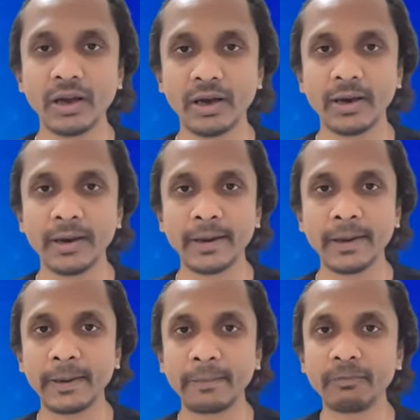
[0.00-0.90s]

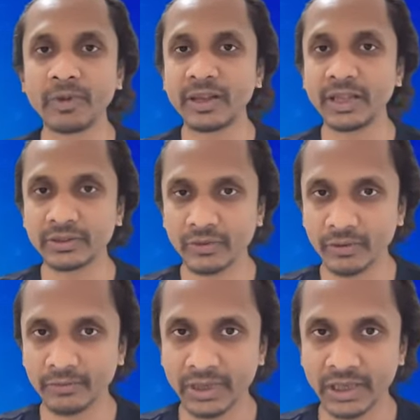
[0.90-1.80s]
Later
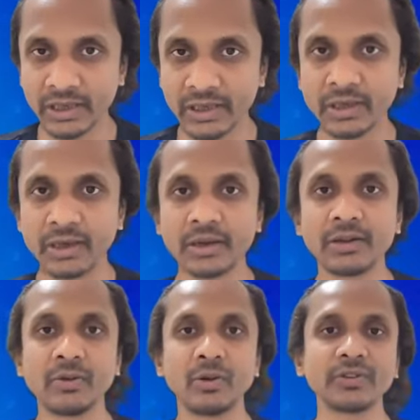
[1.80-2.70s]
on, we
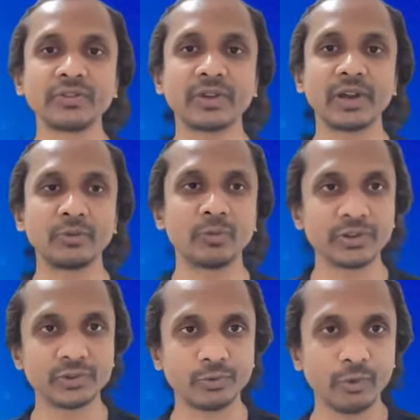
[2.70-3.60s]
launched
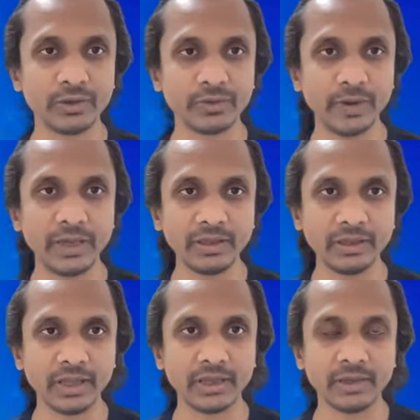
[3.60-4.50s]
advanced quant
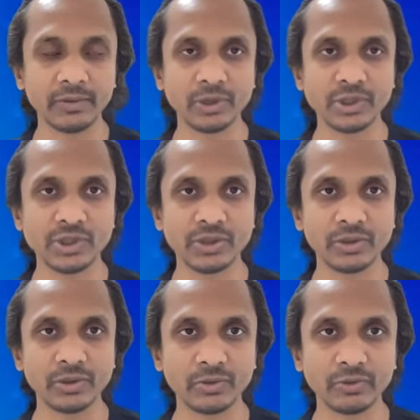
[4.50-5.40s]
trading, like in which
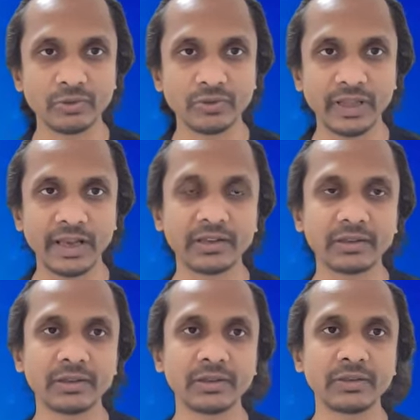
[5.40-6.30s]
you could
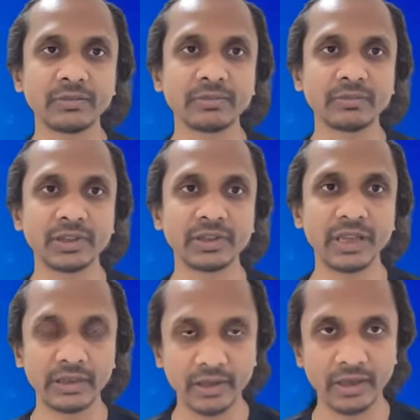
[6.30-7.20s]
select the
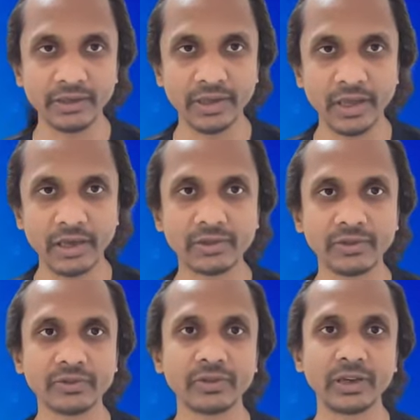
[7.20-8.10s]
technical
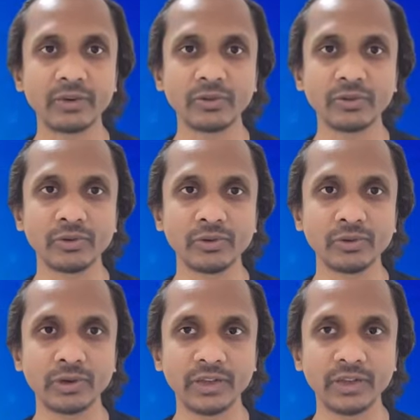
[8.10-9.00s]
indicators, and also you
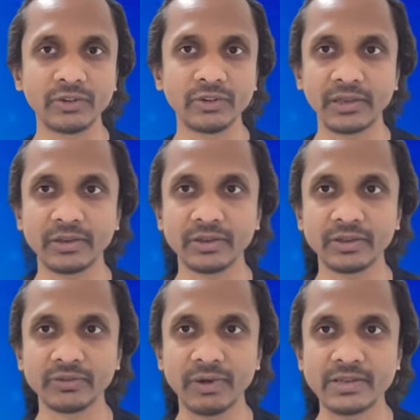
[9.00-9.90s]
could explain
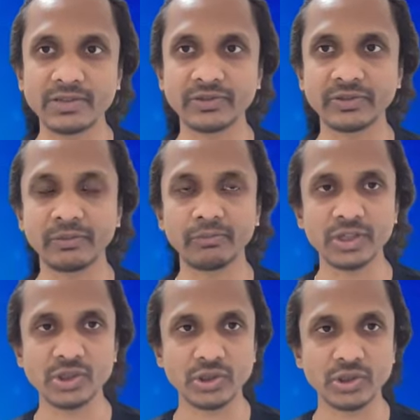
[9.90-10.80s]
the strategies in
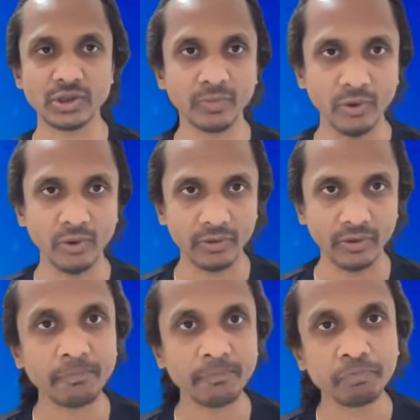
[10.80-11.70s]
much
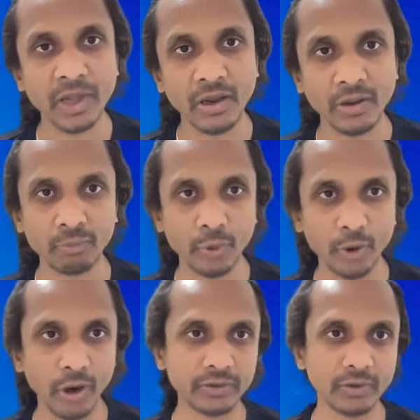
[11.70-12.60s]
more
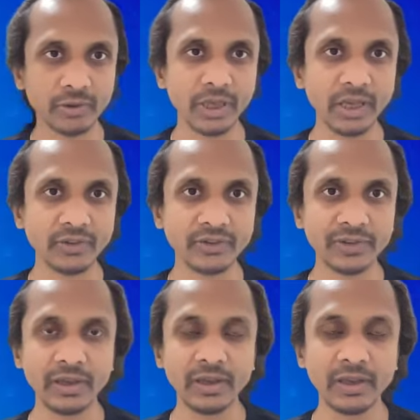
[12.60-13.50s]
broad context